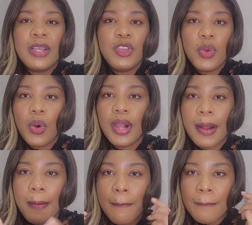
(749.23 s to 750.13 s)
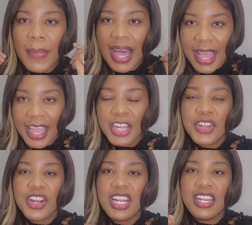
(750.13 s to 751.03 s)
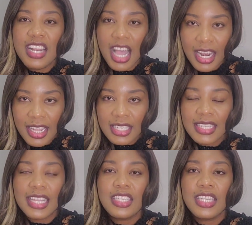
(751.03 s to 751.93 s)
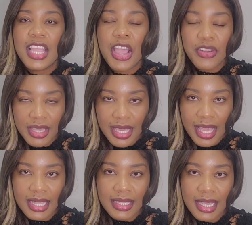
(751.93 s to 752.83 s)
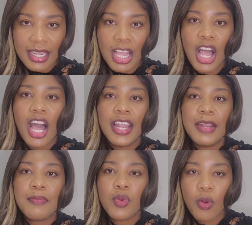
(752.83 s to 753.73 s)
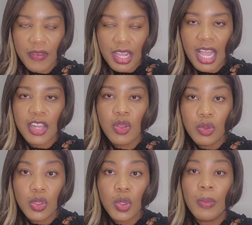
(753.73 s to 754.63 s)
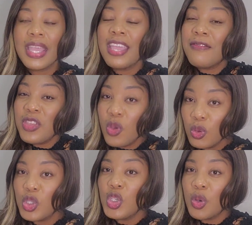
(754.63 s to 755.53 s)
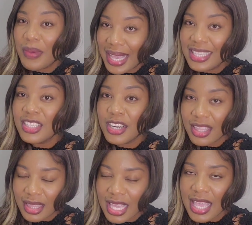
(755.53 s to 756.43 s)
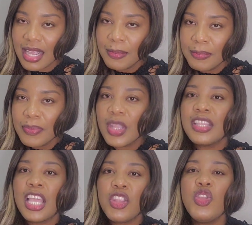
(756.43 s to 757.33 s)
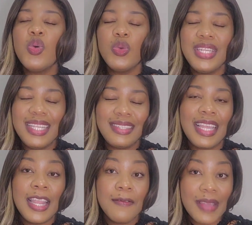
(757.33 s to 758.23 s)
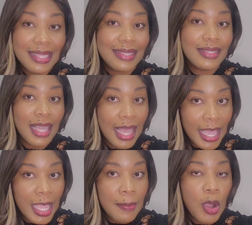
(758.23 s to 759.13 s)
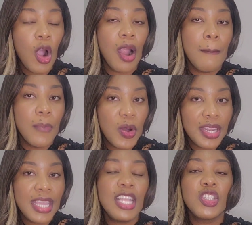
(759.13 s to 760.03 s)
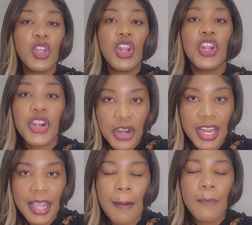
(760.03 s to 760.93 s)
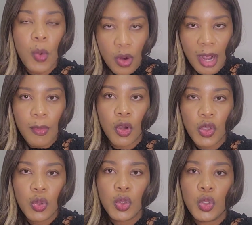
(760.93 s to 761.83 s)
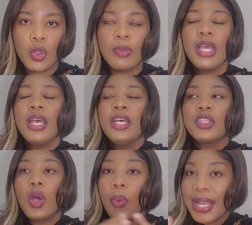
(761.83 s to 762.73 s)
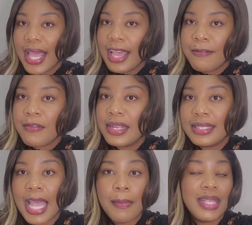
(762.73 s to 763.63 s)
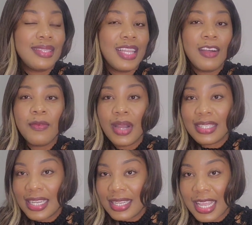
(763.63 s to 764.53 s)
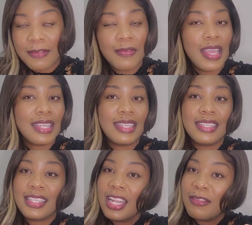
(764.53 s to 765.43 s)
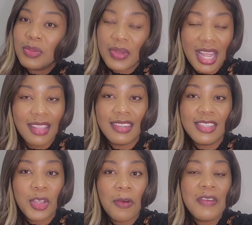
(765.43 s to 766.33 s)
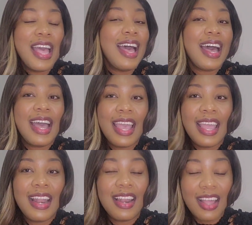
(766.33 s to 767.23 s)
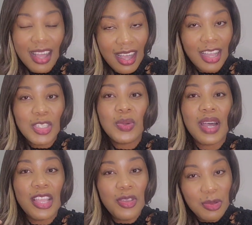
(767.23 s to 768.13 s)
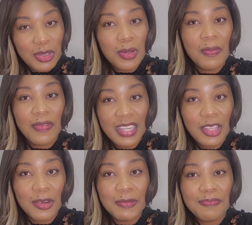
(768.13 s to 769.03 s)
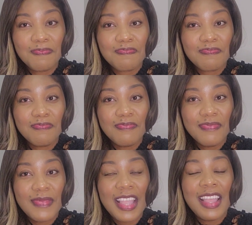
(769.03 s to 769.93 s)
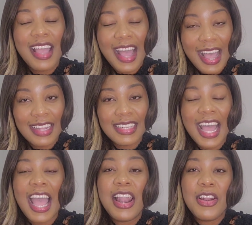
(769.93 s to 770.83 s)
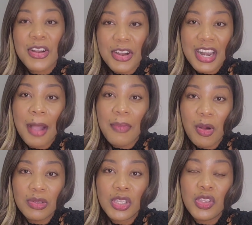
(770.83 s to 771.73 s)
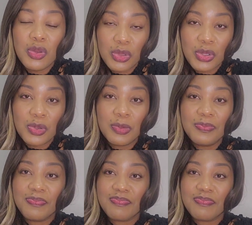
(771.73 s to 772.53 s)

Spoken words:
your mind, your knowledge, getting educated and improving on YouTube. If YouTube is your thing, then you need to invest time or money into learning more about YouTube. So when I have free time, instead of watching Netflix, instead of doing other stuff, I log on to a YouTube video and I learn about YouTube,